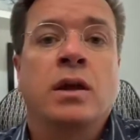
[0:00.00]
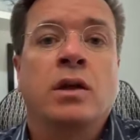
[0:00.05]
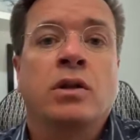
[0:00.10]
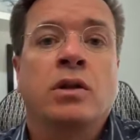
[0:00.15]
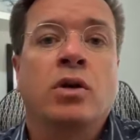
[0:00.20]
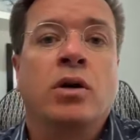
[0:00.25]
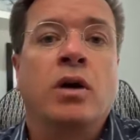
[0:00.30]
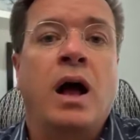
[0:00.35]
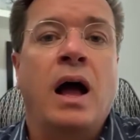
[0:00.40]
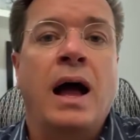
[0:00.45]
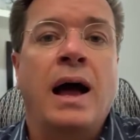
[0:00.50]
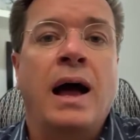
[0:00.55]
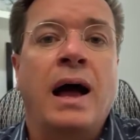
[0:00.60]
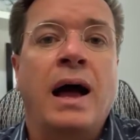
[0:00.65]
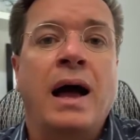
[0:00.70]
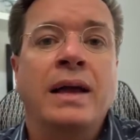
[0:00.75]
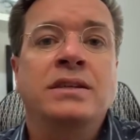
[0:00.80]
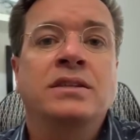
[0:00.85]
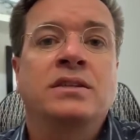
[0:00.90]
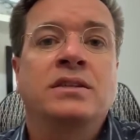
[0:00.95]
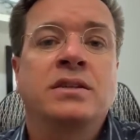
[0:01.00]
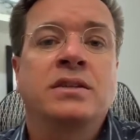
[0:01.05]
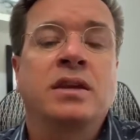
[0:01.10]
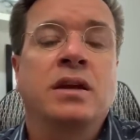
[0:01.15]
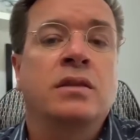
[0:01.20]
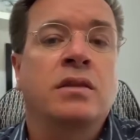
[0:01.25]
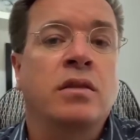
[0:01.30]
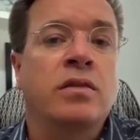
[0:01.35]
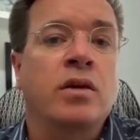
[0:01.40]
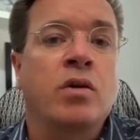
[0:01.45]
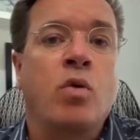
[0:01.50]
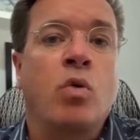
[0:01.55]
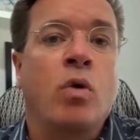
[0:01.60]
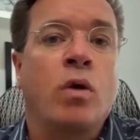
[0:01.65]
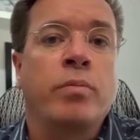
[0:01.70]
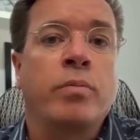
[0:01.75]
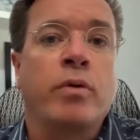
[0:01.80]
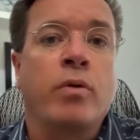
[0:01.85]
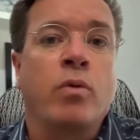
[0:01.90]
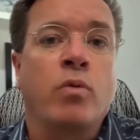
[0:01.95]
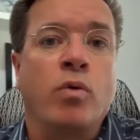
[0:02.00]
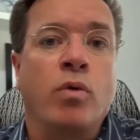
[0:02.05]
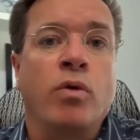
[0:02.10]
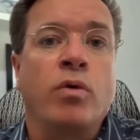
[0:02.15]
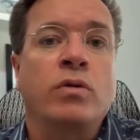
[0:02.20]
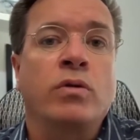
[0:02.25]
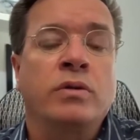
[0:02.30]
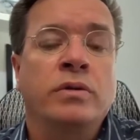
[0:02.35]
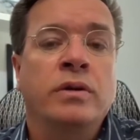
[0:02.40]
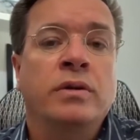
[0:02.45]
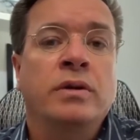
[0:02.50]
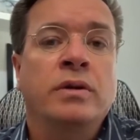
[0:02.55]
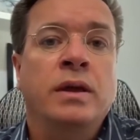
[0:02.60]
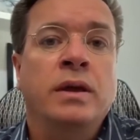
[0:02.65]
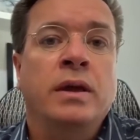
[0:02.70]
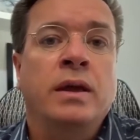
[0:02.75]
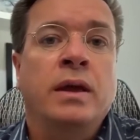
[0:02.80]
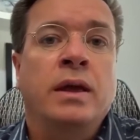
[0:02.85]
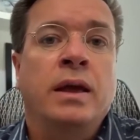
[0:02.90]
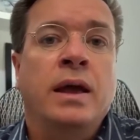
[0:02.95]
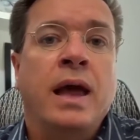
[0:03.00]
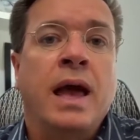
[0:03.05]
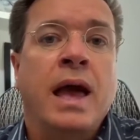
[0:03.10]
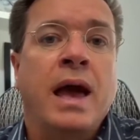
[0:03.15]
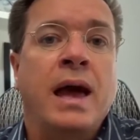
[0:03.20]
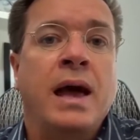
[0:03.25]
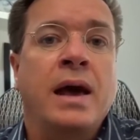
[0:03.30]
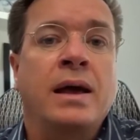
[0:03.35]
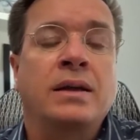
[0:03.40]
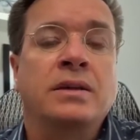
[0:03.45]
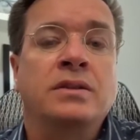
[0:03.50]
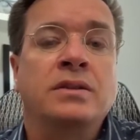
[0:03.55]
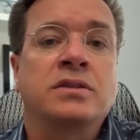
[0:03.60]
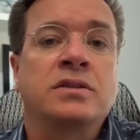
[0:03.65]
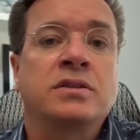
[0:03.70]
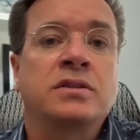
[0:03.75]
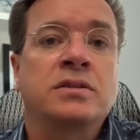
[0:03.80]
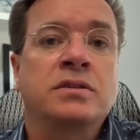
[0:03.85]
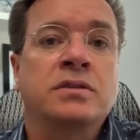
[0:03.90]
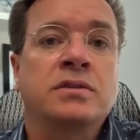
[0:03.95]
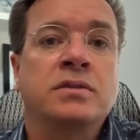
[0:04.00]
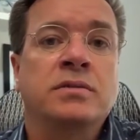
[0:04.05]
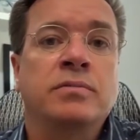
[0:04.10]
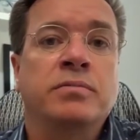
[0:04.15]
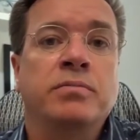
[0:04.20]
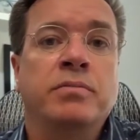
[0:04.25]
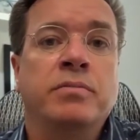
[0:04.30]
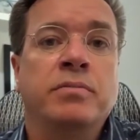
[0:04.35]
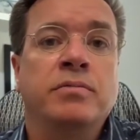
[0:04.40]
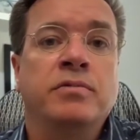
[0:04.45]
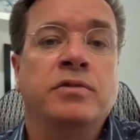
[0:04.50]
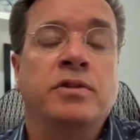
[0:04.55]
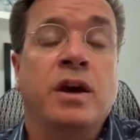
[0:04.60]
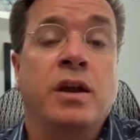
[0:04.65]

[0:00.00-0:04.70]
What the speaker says: Look, I just think that the corporate world has done a